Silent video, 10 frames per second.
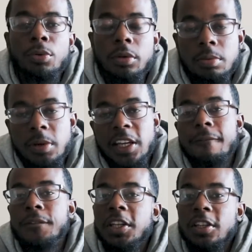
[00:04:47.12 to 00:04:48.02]
I will be
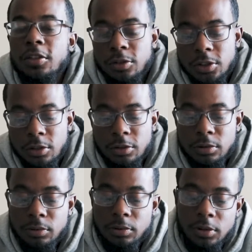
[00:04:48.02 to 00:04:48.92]
making videos
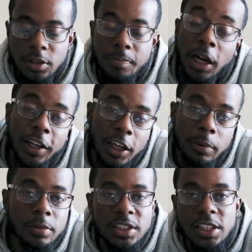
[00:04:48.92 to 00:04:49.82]
on my
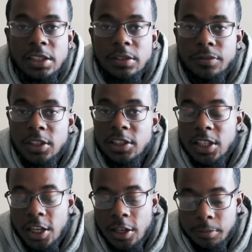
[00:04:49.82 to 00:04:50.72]
camera settings for this
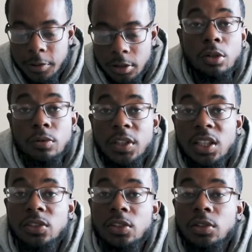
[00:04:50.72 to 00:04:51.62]
camera. New
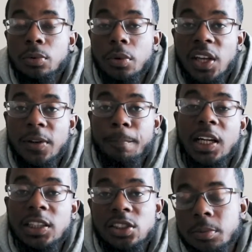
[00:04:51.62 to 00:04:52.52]
videos on the way. I
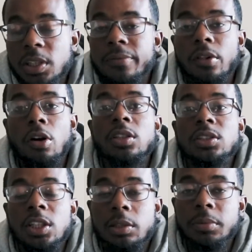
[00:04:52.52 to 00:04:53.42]
got so many
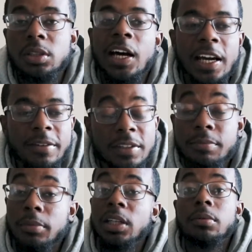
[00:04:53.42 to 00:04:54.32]
vlogs coming. I haven't
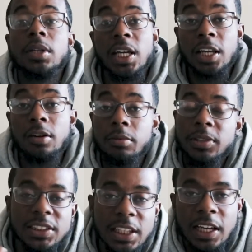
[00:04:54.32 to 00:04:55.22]
even been able to edit them
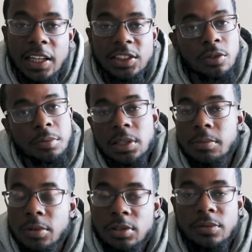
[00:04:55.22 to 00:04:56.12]
because I have so many
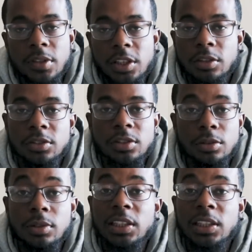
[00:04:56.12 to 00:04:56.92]
music videos to do.